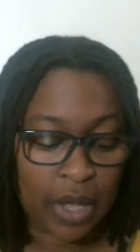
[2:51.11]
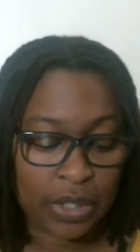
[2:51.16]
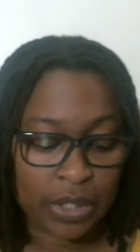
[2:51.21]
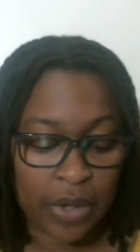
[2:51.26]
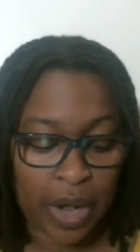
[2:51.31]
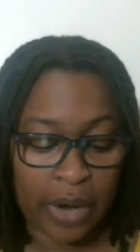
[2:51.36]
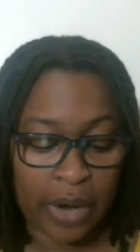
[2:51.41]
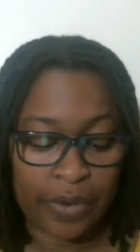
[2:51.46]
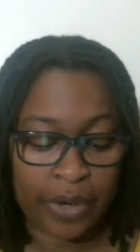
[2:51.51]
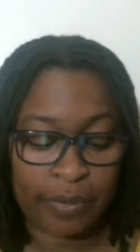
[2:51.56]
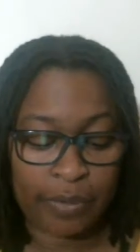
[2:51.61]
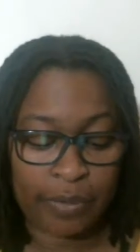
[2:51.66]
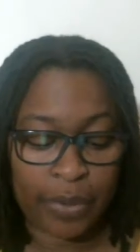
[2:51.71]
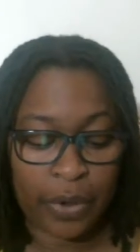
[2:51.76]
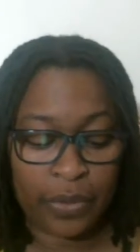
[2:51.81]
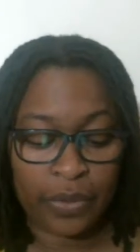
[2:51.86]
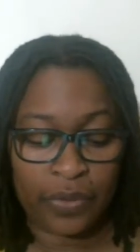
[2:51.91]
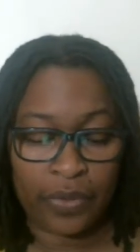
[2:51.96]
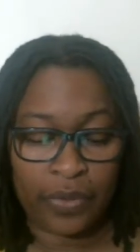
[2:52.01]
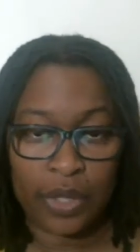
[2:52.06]
So I read
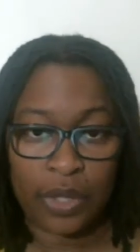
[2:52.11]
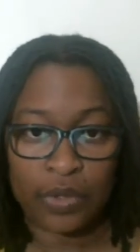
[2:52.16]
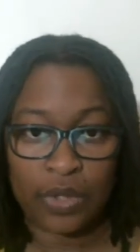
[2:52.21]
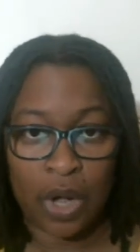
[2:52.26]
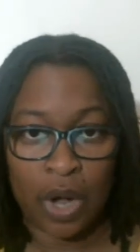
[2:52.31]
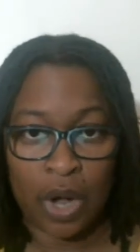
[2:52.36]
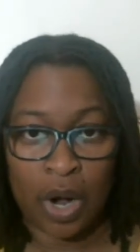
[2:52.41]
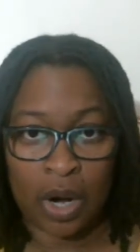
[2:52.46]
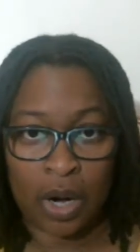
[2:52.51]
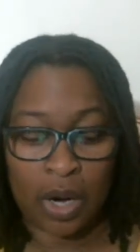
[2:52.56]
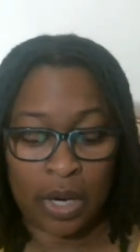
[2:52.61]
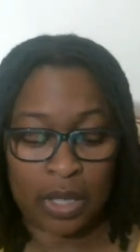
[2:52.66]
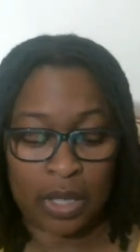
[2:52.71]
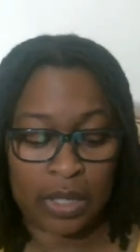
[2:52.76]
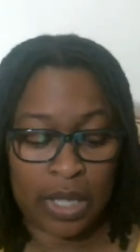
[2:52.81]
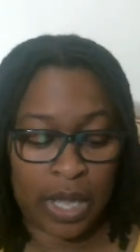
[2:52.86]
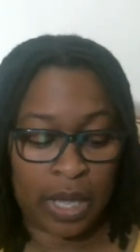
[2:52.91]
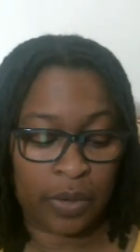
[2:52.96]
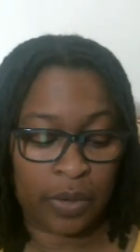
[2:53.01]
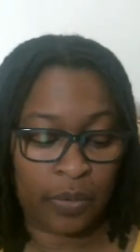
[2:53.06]
both of those arcs,
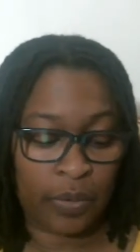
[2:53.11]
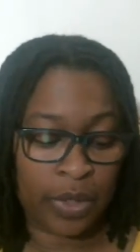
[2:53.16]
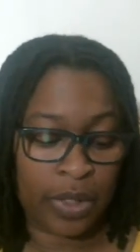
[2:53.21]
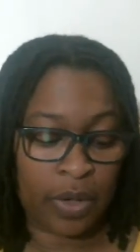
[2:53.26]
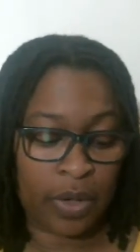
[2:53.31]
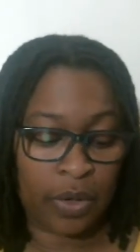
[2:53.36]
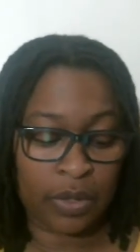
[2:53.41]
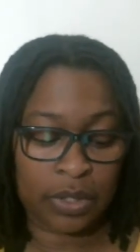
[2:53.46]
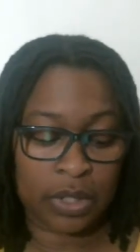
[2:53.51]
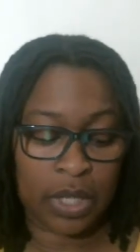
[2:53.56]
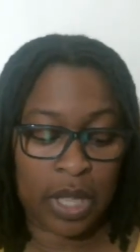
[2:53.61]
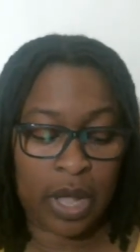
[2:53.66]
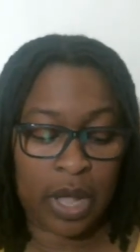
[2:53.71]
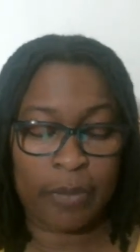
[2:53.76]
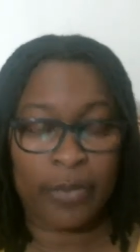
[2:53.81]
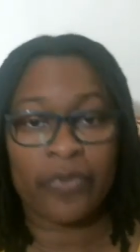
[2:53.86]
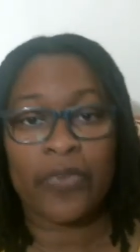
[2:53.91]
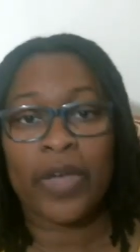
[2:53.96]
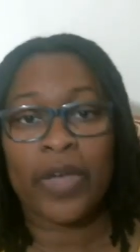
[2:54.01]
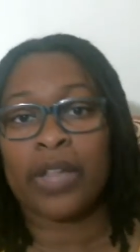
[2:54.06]
and when those
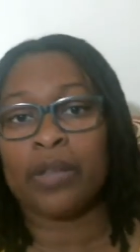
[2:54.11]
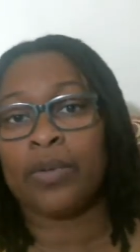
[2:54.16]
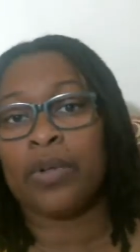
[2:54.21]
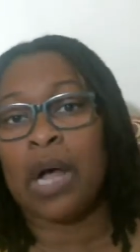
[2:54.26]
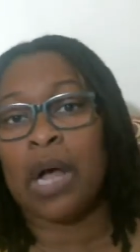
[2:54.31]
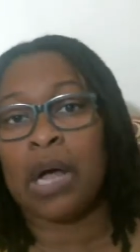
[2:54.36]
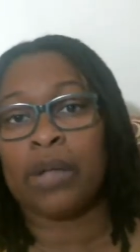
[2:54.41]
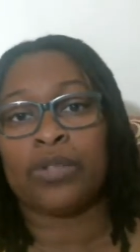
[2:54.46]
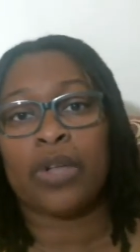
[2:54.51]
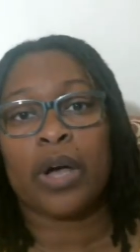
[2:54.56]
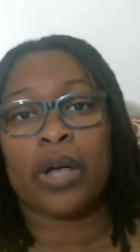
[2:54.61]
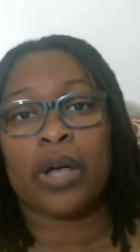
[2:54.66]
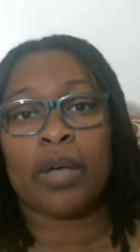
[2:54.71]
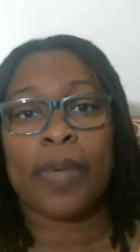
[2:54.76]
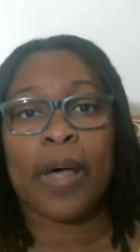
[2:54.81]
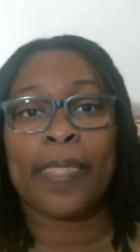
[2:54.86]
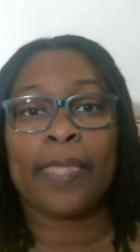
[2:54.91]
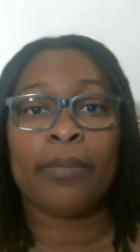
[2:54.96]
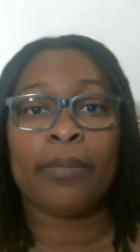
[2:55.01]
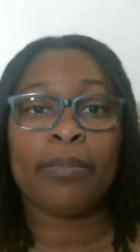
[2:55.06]
come available, I'll talk
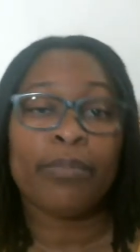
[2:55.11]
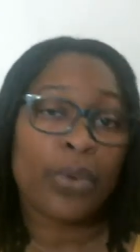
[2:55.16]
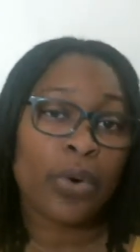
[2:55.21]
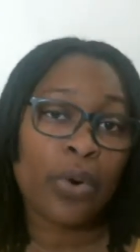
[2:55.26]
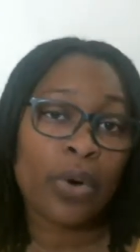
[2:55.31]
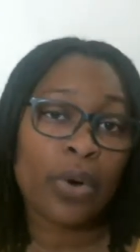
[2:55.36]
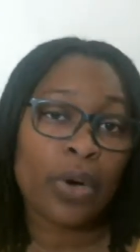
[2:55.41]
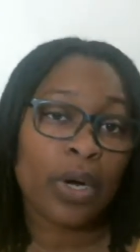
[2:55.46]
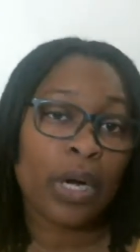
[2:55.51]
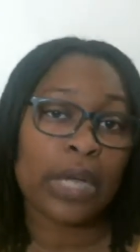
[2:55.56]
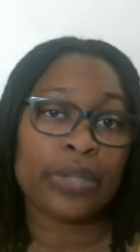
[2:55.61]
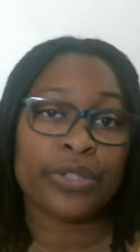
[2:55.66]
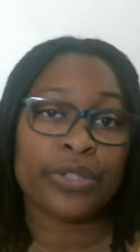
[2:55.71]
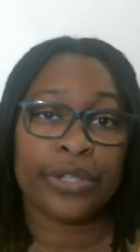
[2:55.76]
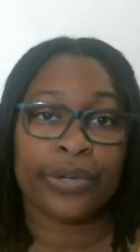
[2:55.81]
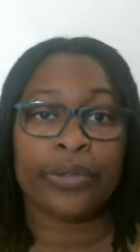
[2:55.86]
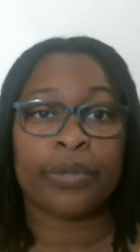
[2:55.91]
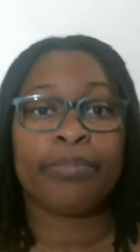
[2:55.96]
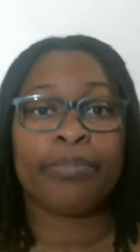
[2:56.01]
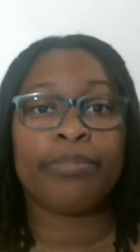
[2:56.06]
about them more. I'll
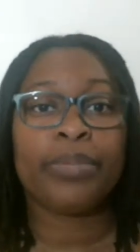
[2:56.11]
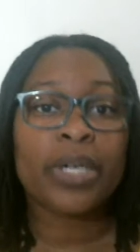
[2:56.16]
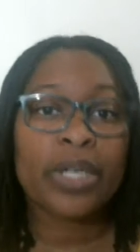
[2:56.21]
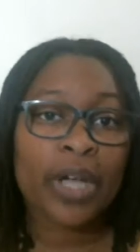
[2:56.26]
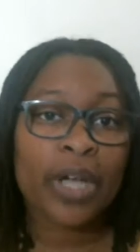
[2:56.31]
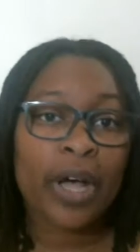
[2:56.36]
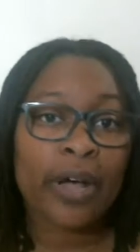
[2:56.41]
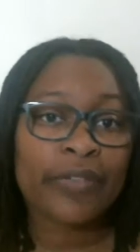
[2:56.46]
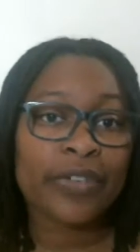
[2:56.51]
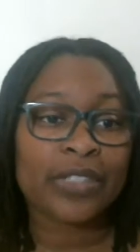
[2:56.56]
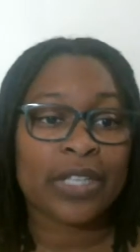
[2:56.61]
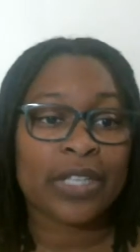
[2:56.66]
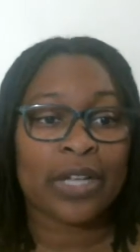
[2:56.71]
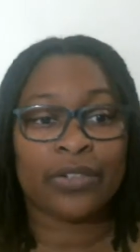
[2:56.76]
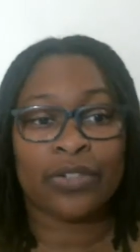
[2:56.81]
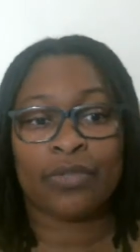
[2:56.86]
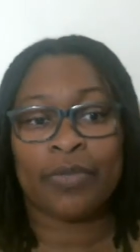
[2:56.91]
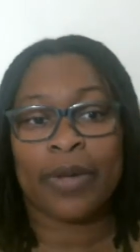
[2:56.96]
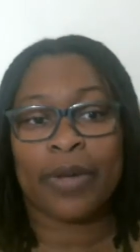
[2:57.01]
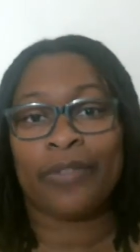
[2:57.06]
share the book covers, I'll
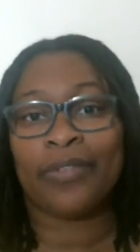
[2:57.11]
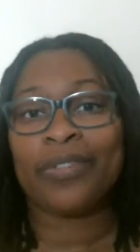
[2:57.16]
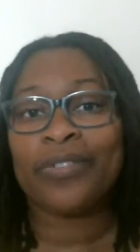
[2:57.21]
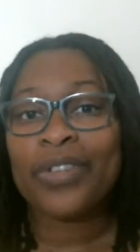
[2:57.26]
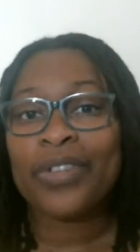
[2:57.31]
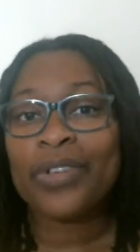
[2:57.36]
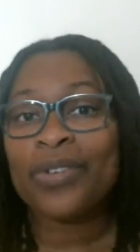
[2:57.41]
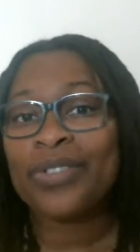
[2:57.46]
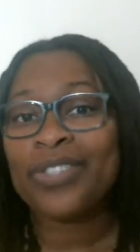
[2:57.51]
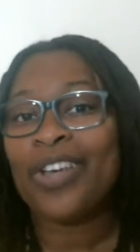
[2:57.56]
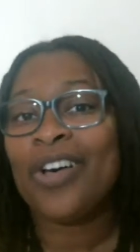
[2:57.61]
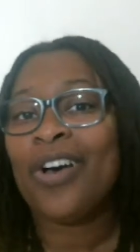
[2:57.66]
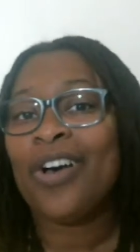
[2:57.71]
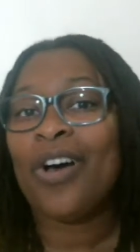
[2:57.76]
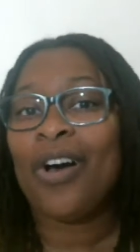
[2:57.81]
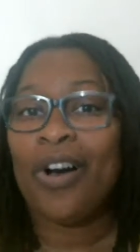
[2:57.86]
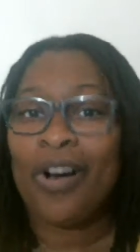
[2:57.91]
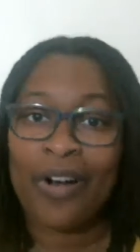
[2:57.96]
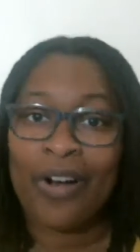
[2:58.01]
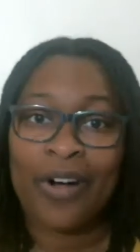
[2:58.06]
do my reviews,
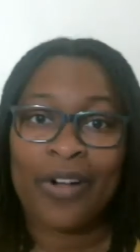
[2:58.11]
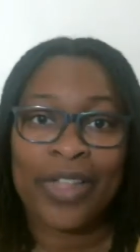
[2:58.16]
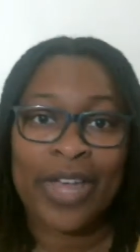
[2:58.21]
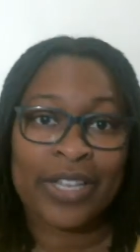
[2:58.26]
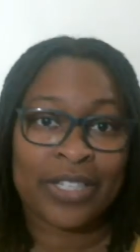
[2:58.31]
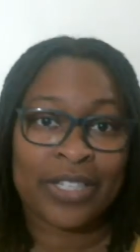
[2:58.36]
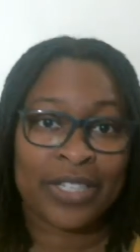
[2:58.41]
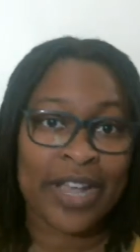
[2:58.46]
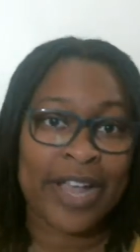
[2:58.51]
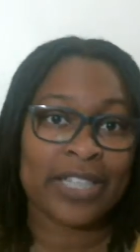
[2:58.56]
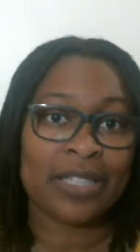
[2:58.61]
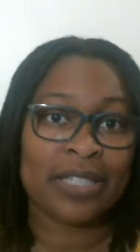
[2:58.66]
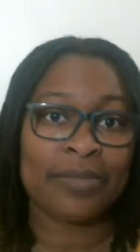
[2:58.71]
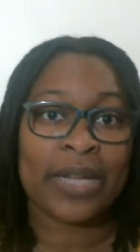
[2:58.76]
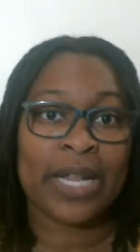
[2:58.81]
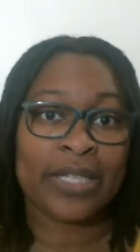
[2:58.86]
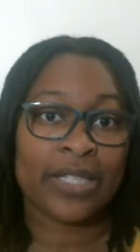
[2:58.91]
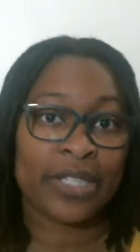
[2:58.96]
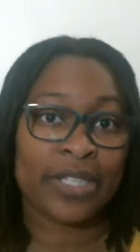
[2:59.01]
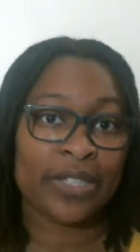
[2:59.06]
all that jazz.
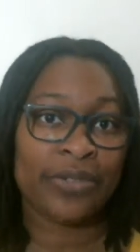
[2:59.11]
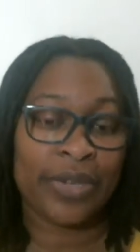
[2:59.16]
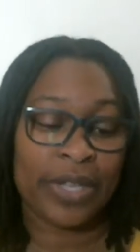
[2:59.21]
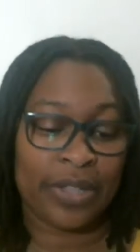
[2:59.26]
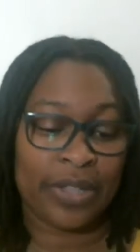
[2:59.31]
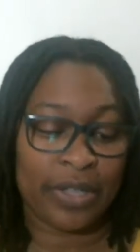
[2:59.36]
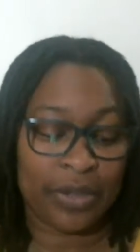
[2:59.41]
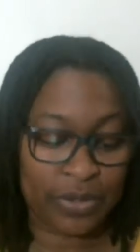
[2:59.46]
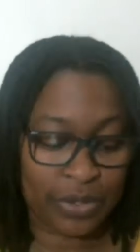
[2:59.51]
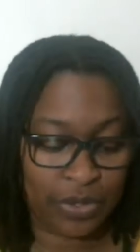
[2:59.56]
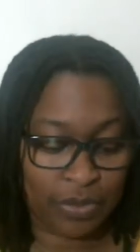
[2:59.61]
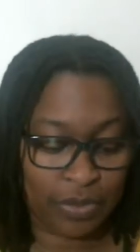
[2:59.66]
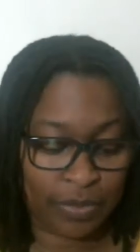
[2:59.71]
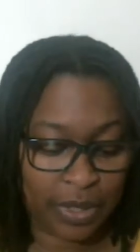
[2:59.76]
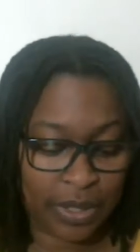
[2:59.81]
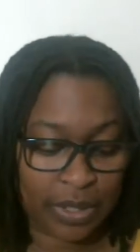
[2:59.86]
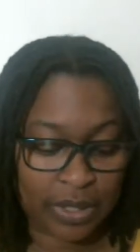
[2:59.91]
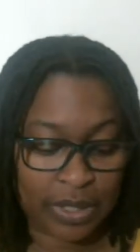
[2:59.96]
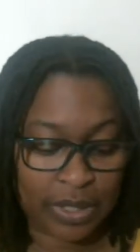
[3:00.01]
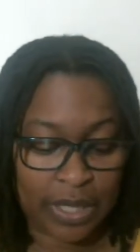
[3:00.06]
But I did read those two
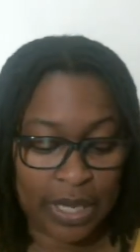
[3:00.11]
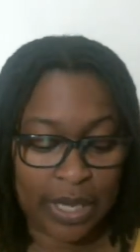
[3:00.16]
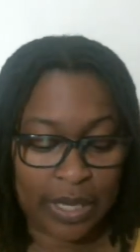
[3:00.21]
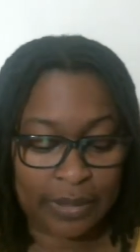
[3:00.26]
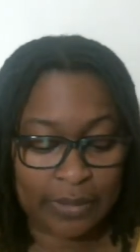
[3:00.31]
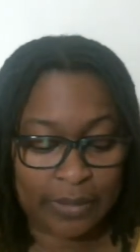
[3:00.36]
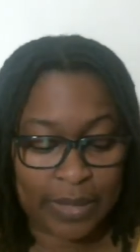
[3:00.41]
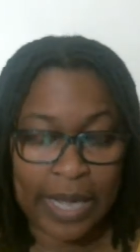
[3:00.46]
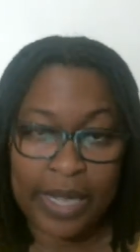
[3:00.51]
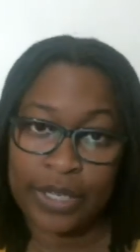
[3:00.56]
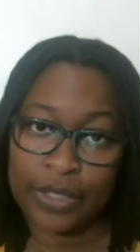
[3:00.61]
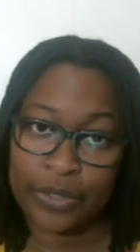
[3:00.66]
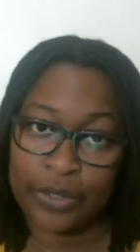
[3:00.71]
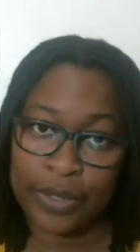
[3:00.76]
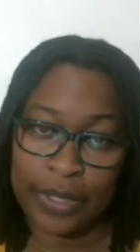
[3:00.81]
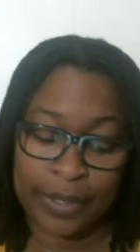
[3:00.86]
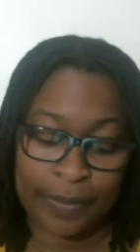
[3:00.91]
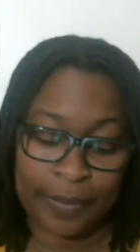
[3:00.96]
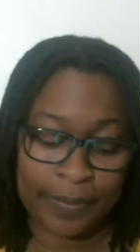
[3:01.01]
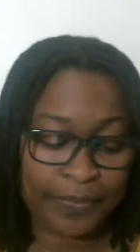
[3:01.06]
books, and I
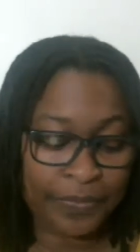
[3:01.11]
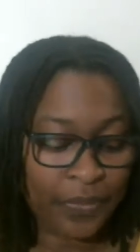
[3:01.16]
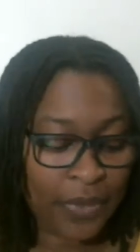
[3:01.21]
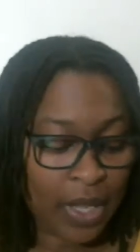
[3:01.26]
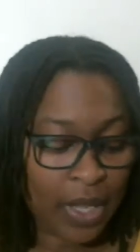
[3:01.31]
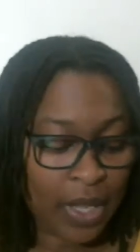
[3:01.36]
enjoyed them.